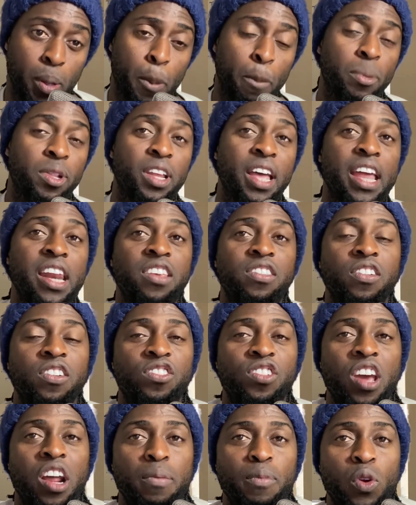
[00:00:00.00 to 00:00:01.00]
Ladies and
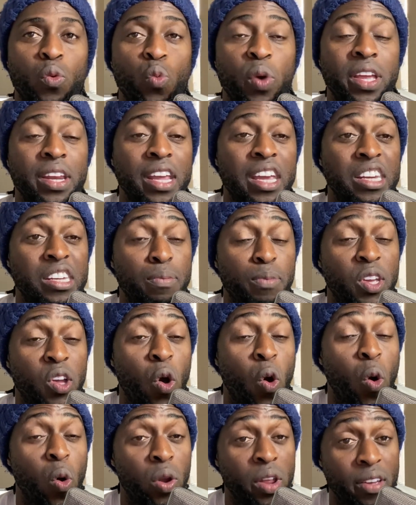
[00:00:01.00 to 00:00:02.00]
gentlemen, we need to be
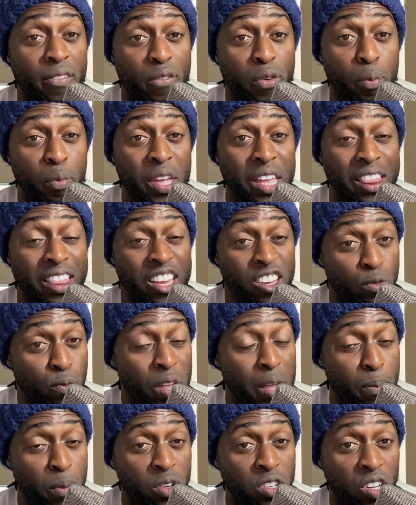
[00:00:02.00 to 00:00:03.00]
calling for these
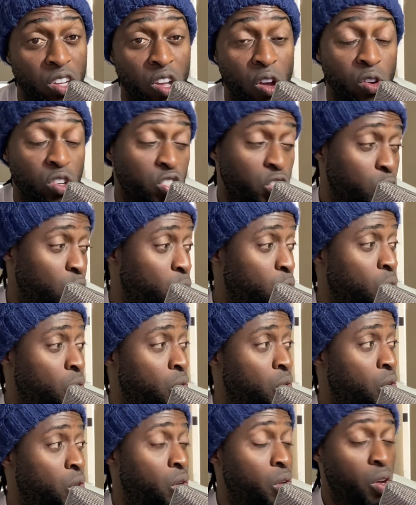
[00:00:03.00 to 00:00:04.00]
people to go to
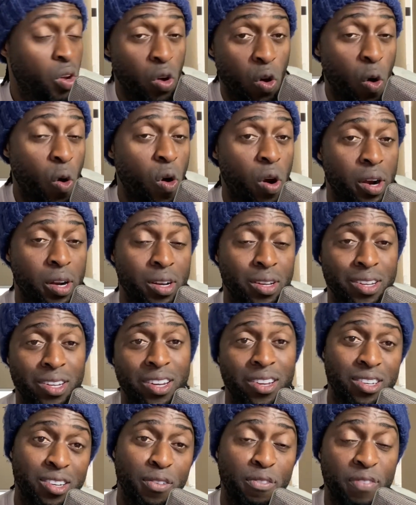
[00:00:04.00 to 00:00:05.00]
court
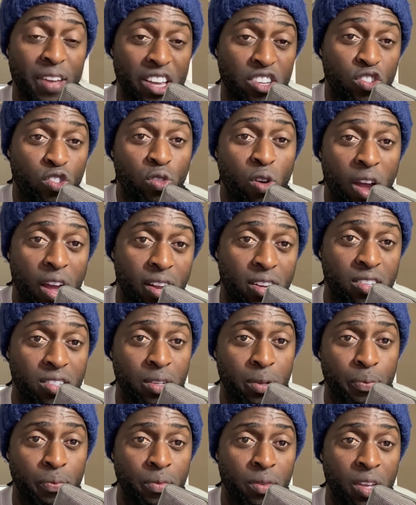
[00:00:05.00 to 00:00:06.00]
to face trials.
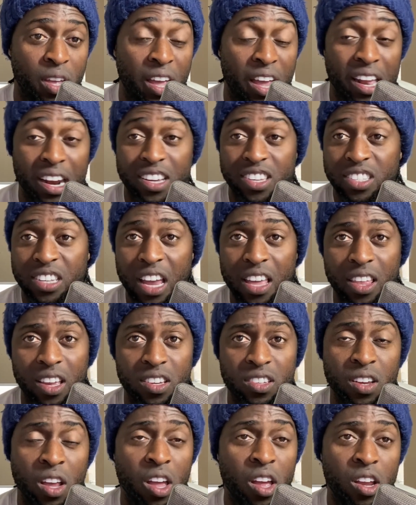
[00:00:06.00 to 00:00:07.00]
And I say
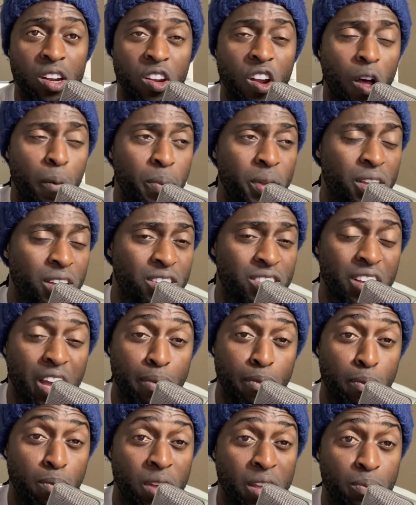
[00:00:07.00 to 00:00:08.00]
this not because
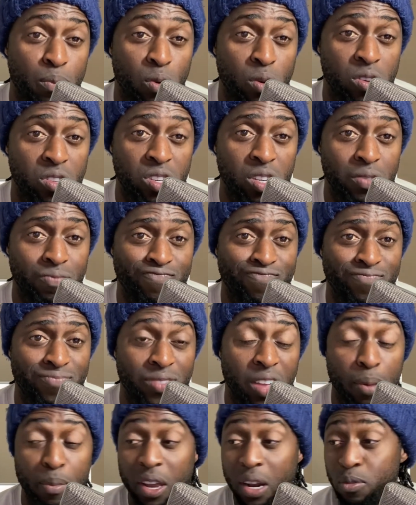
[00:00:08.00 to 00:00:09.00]
I'm a mean person.
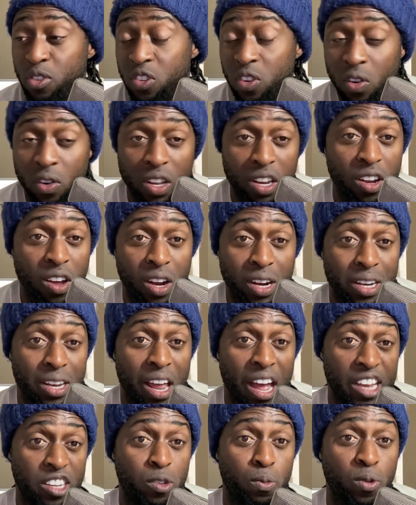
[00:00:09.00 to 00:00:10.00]
I mean, I'm certainly not a
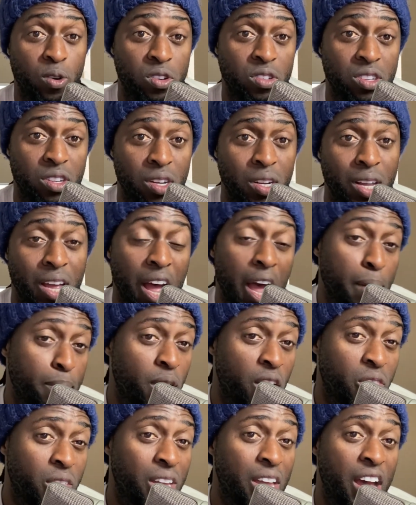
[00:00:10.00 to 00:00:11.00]
nice person. I'm
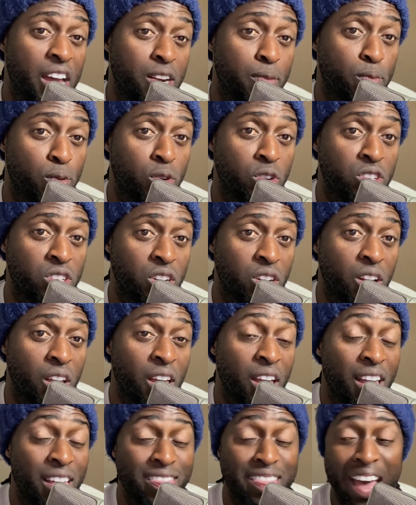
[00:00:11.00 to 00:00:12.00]
not the kind of person
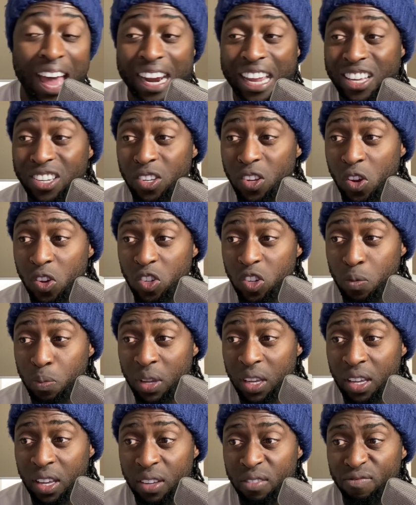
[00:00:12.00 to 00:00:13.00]
that is going to
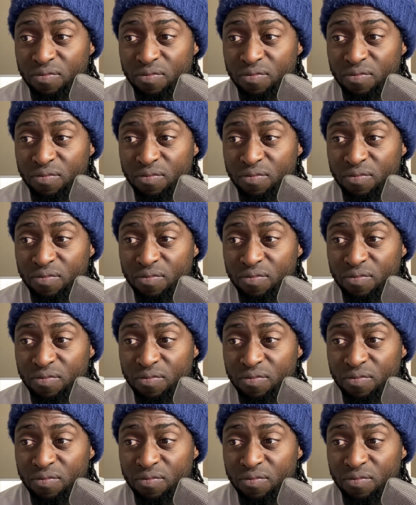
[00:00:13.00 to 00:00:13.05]
be